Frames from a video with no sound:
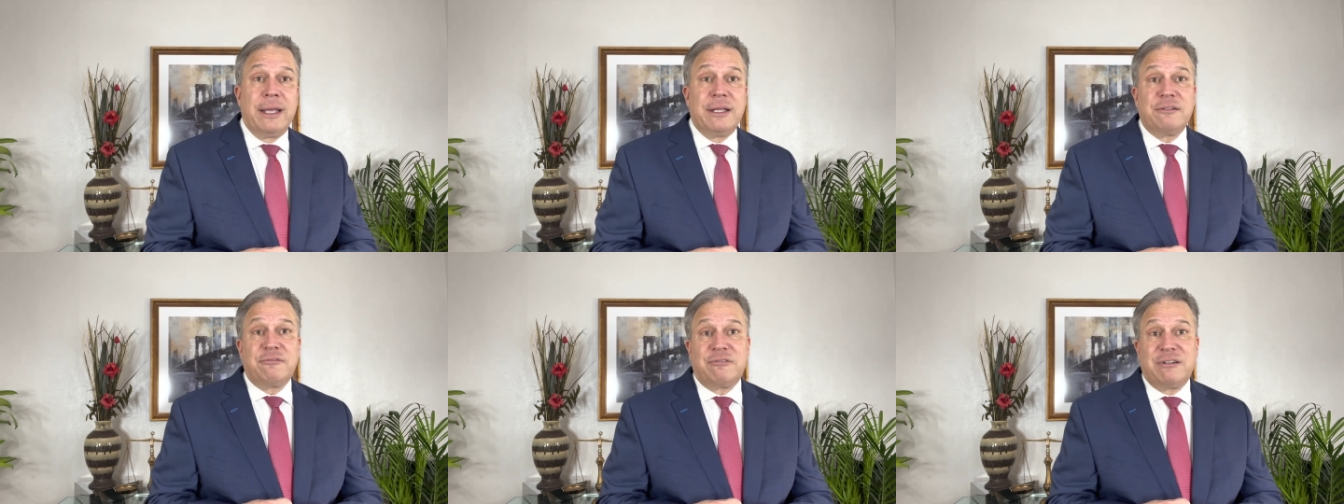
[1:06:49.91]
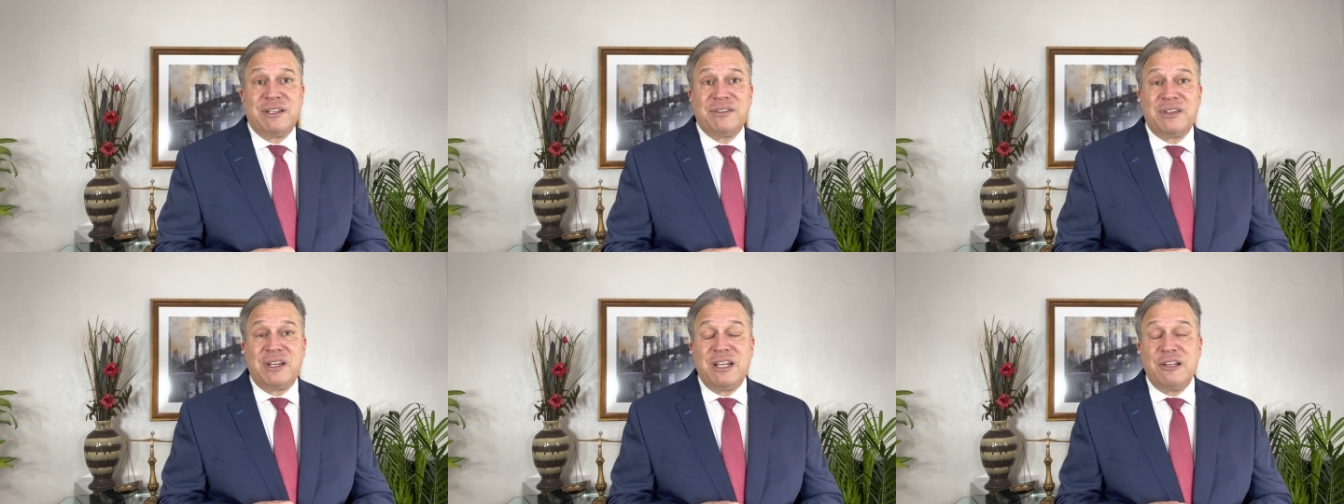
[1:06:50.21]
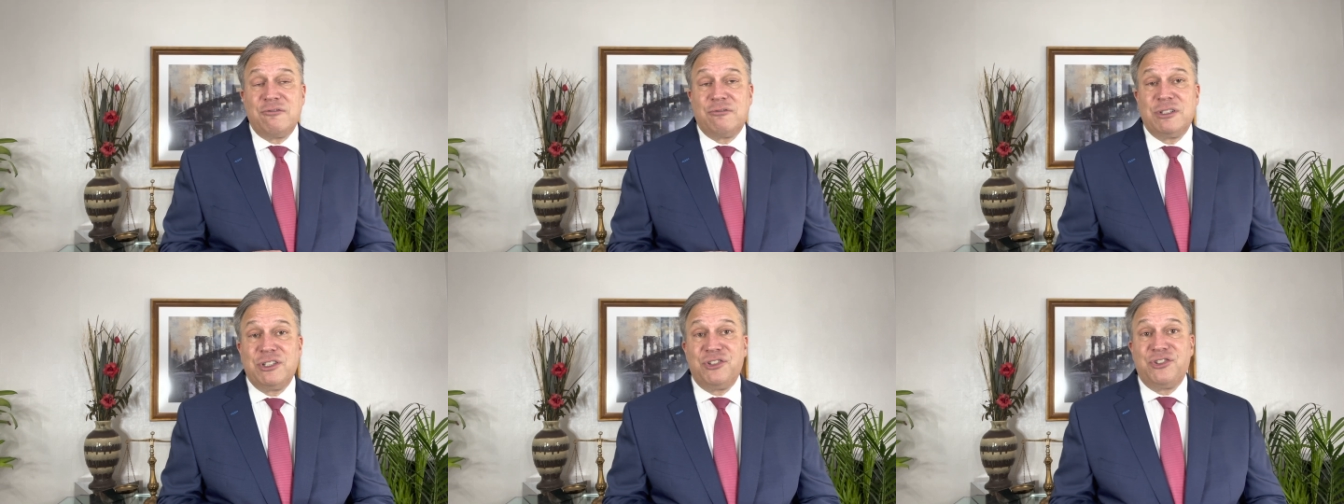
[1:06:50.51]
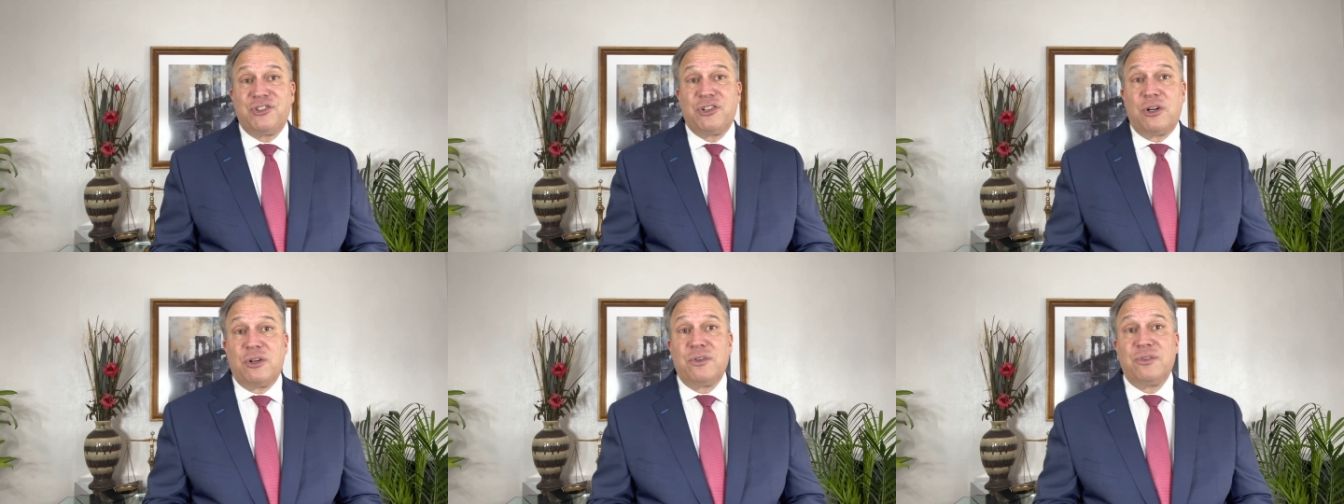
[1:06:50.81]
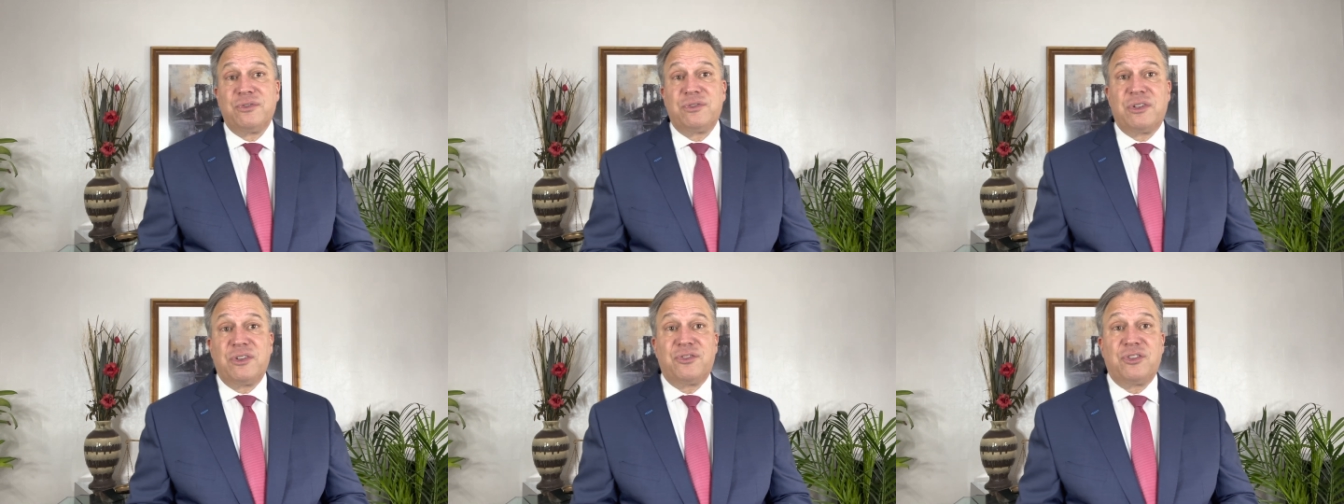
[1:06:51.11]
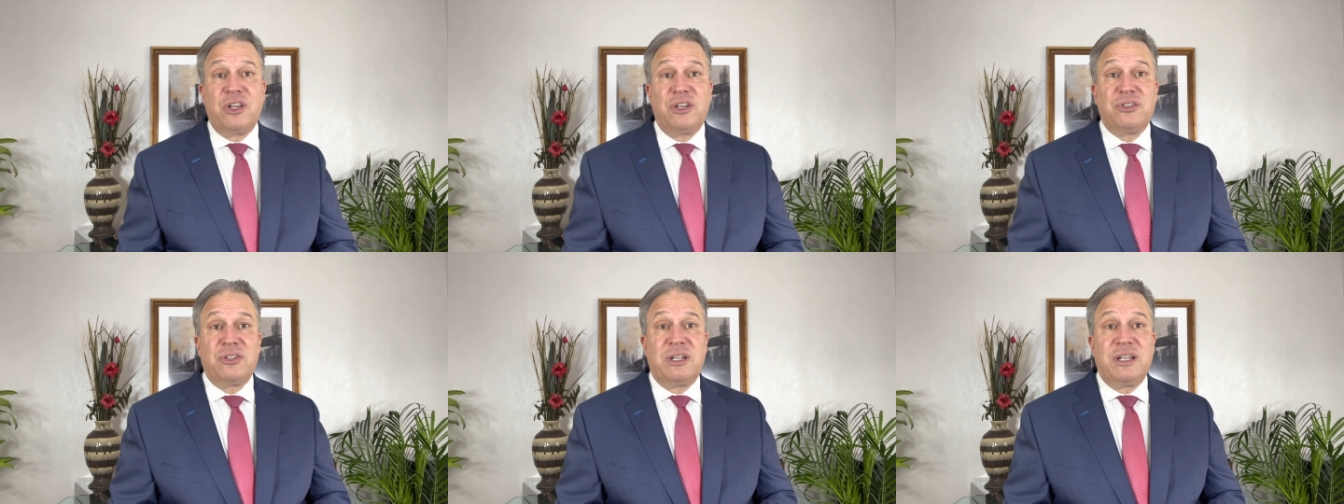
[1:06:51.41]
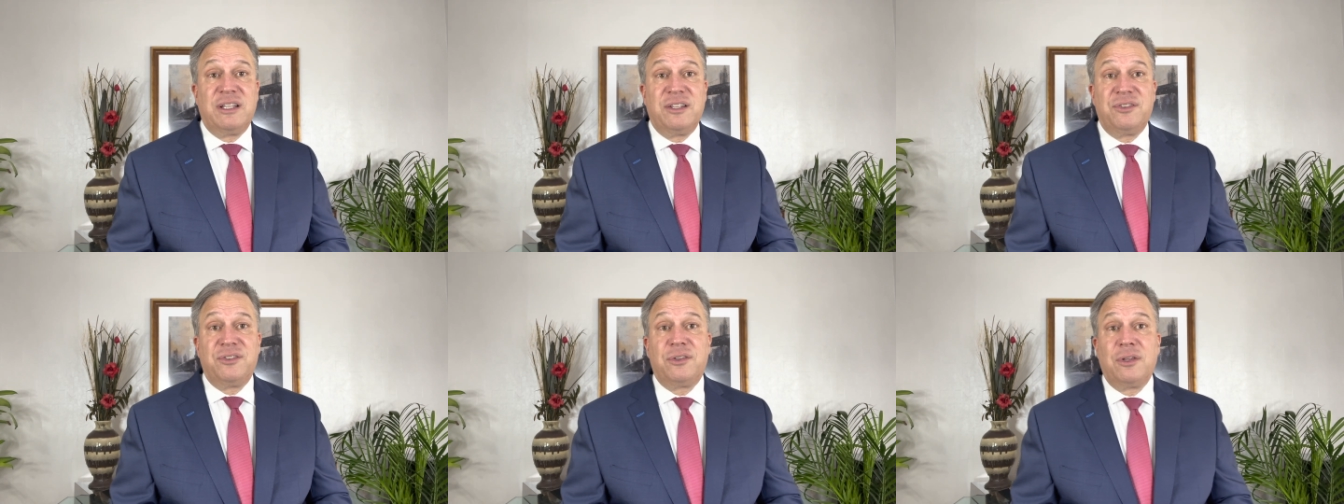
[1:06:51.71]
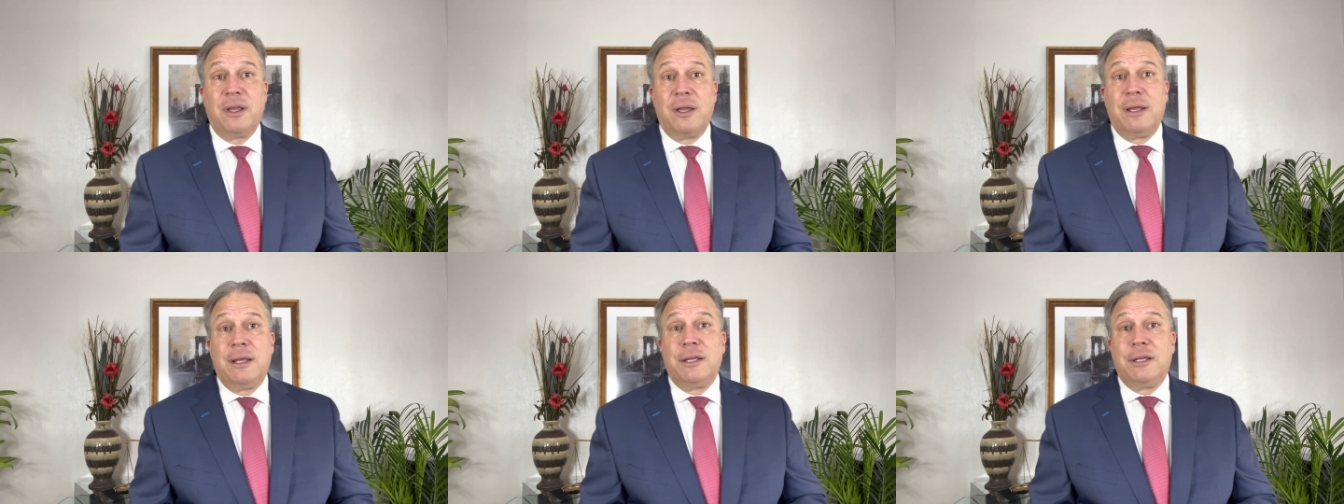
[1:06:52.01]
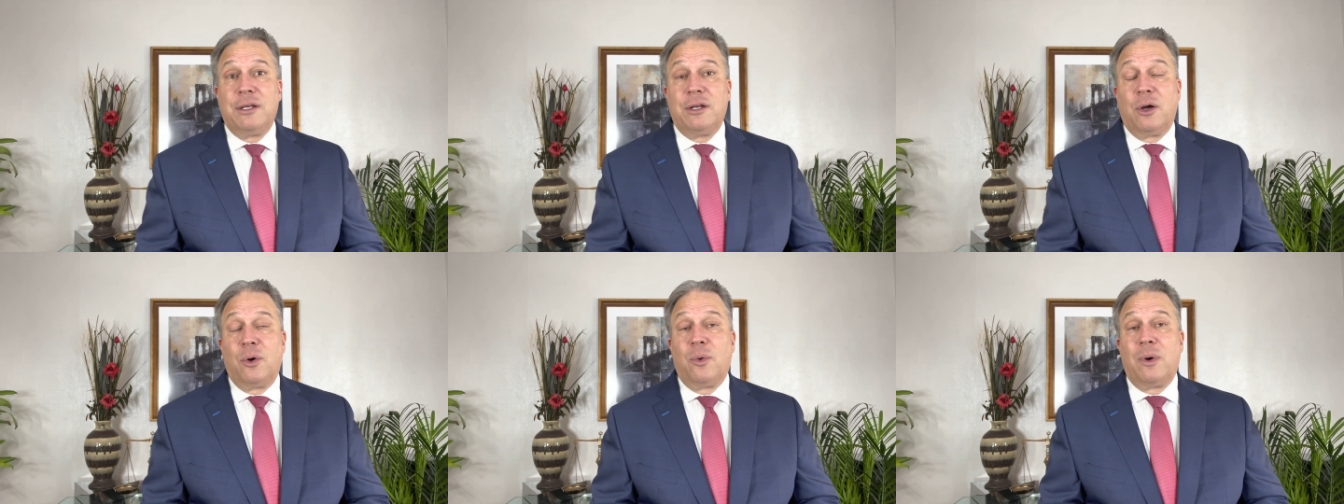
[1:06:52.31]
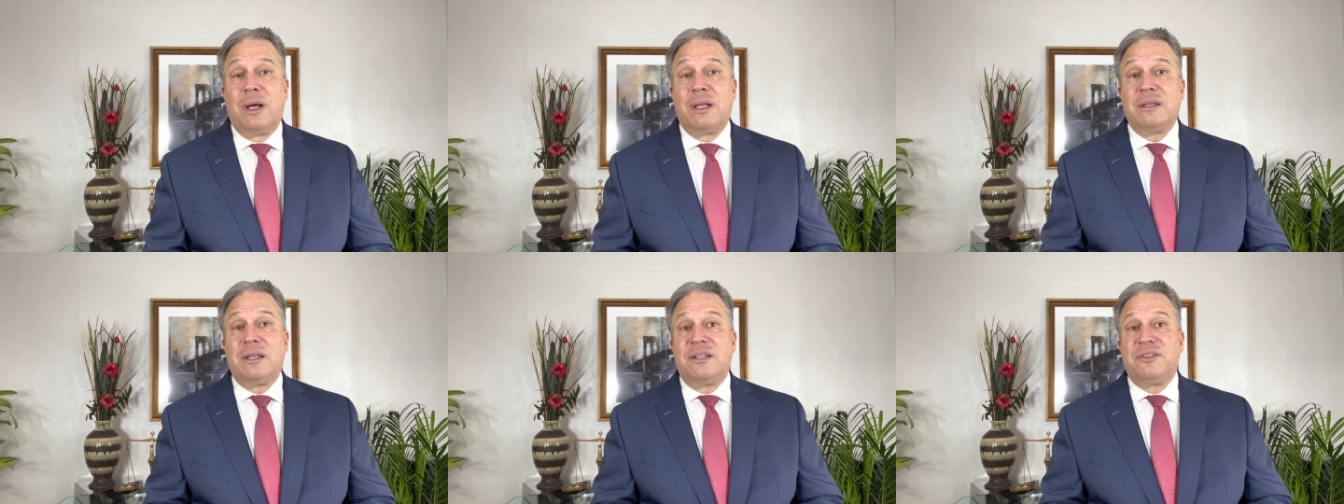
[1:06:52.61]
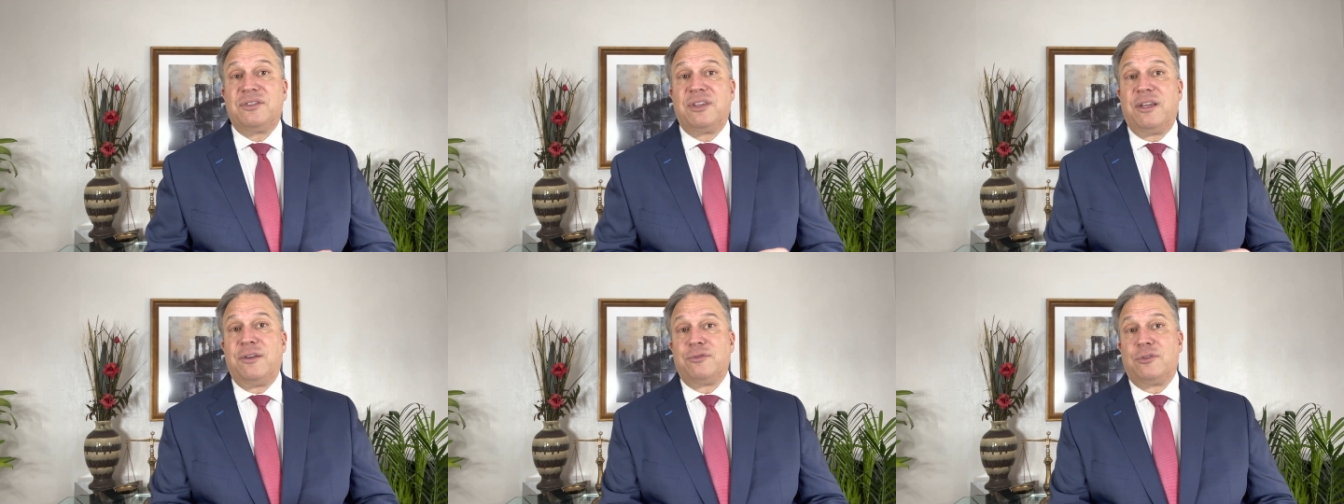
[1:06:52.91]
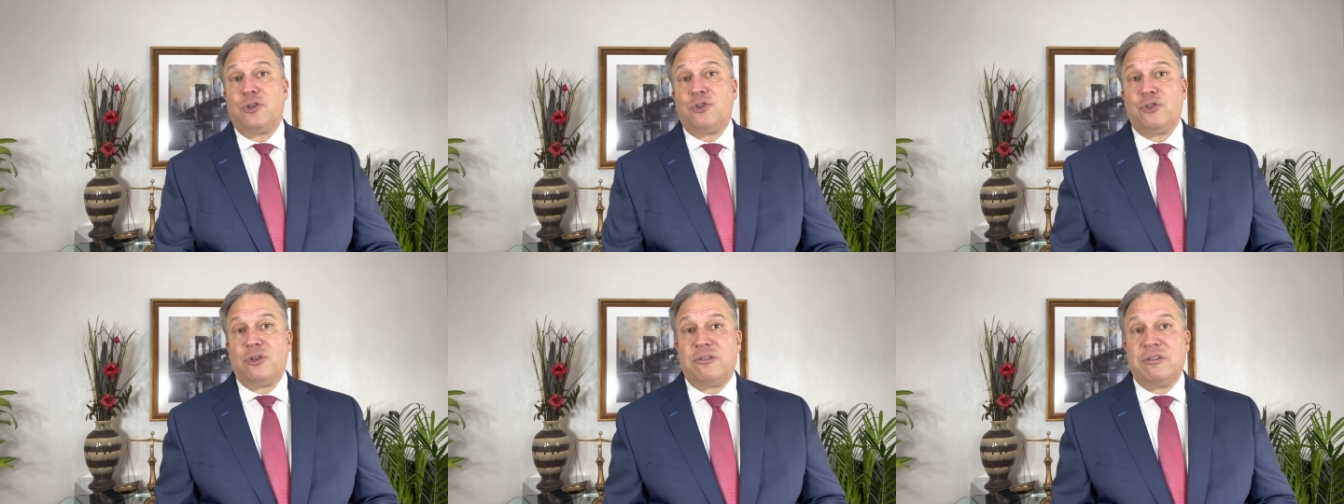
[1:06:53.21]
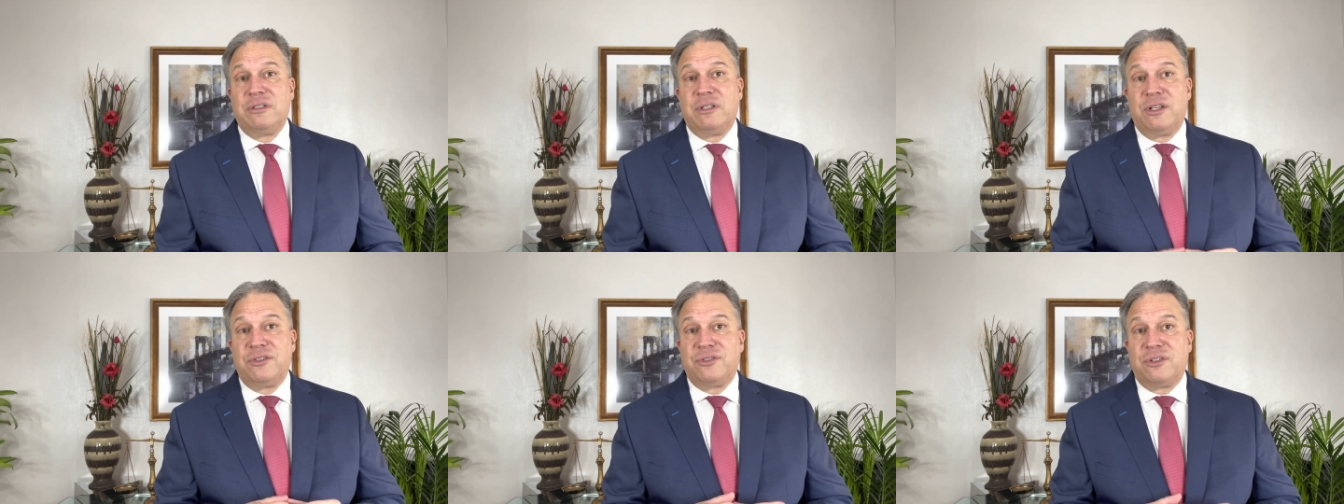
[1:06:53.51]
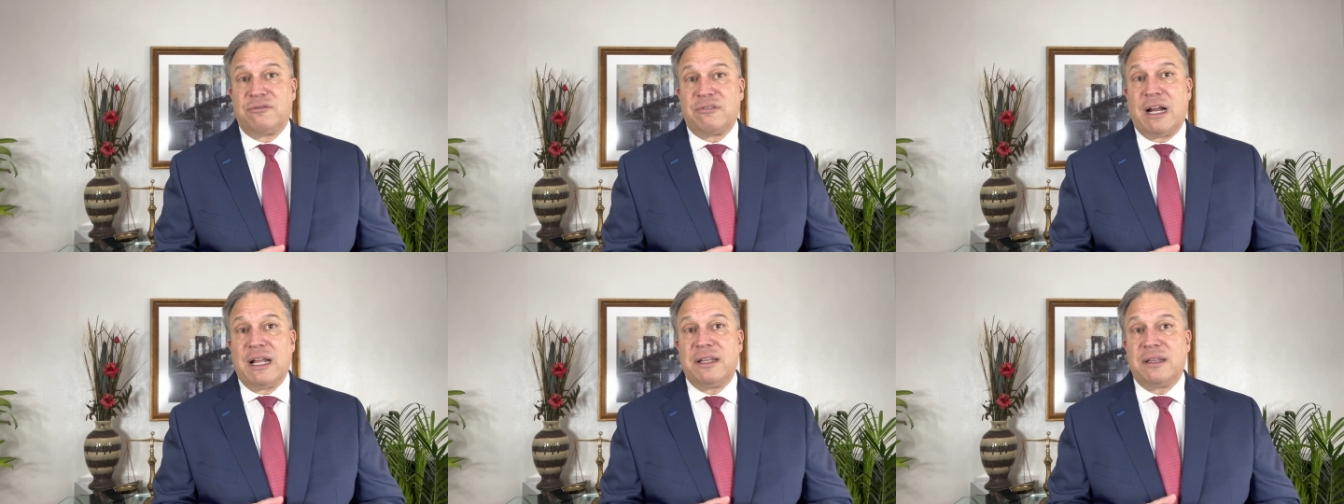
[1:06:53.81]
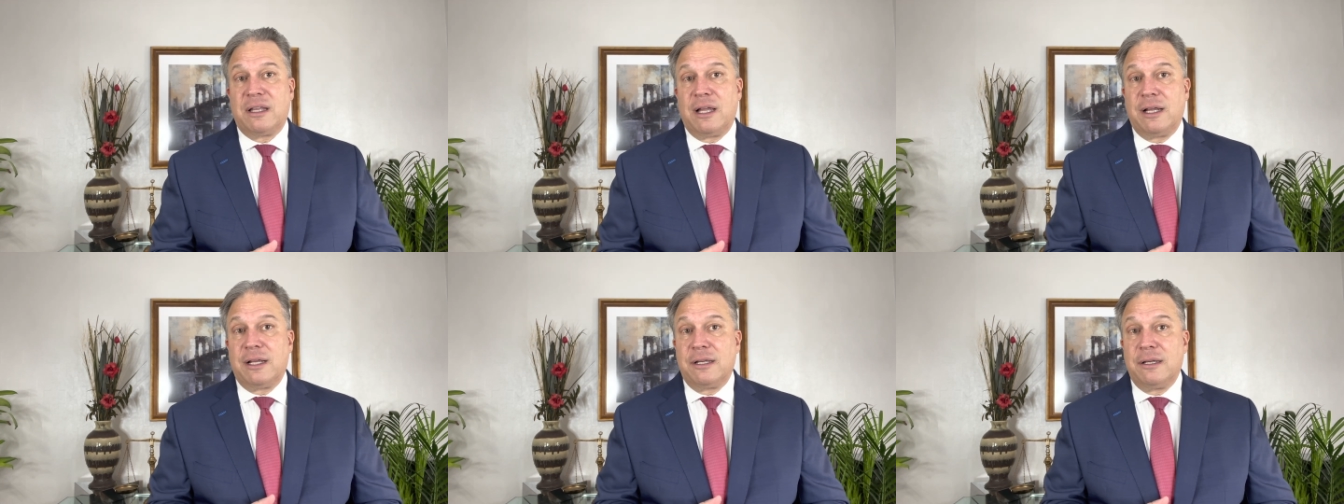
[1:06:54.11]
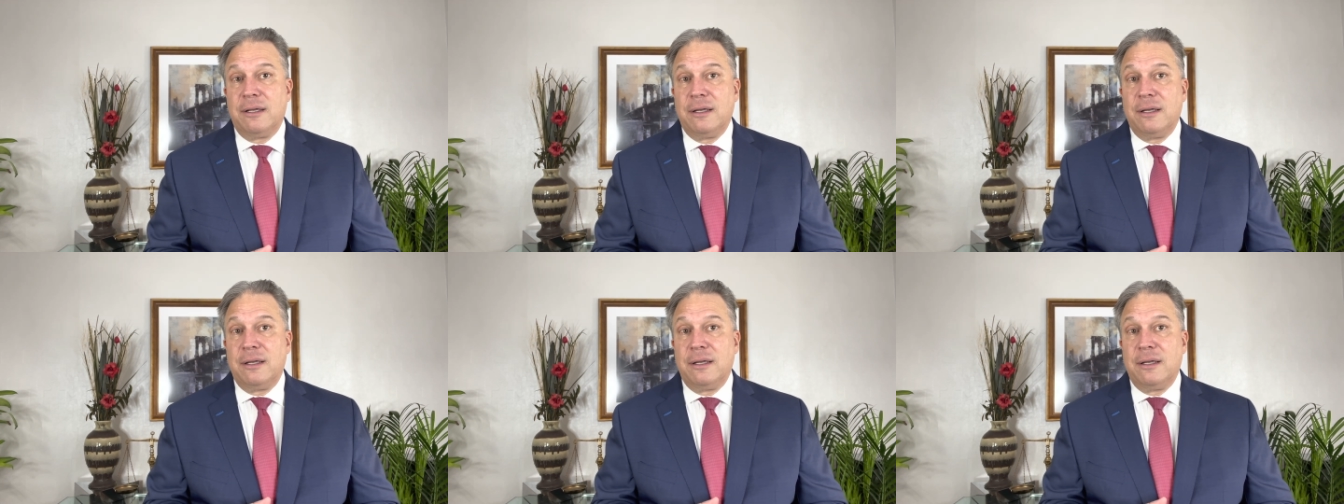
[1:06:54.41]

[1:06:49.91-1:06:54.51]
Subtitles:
The reason he reserves decision is, you know what, let's see if the jury does the right thing.